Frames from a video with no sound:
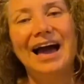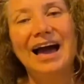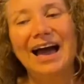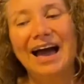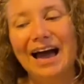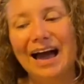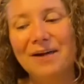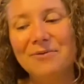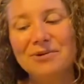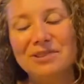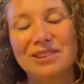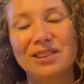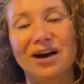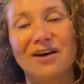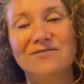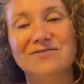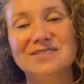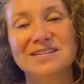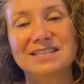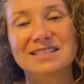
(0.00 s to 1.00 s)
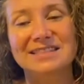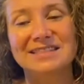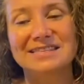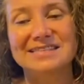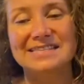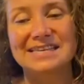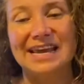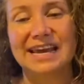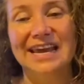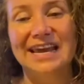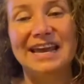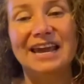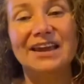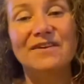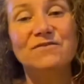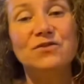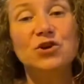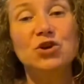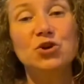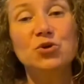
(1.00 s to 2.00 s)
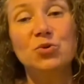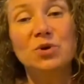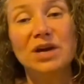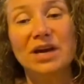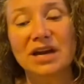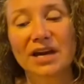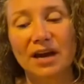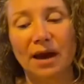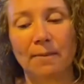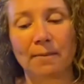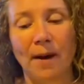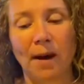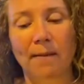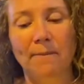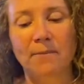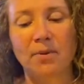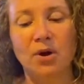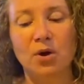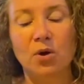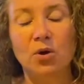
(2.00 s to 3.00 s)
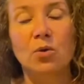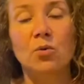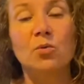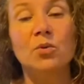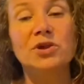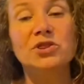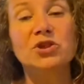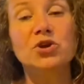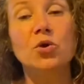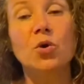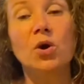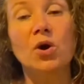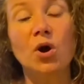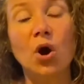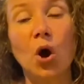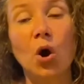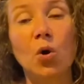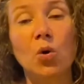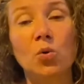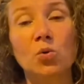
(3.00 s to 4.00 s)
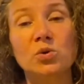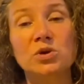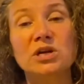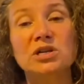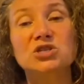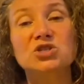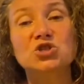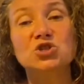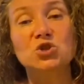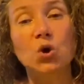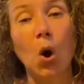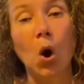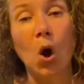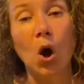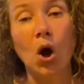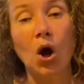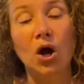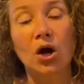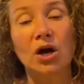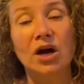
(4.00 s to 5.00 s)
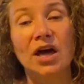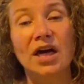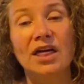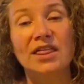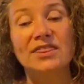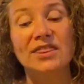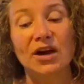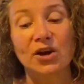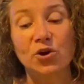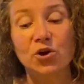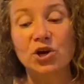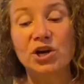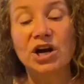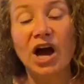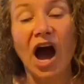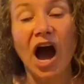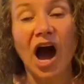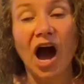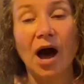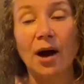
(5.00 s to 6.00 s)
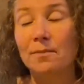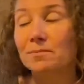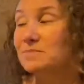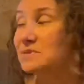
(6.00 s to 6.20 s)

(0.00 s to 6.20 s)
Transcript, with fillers: I would love to see if you can come up with your own song that could calm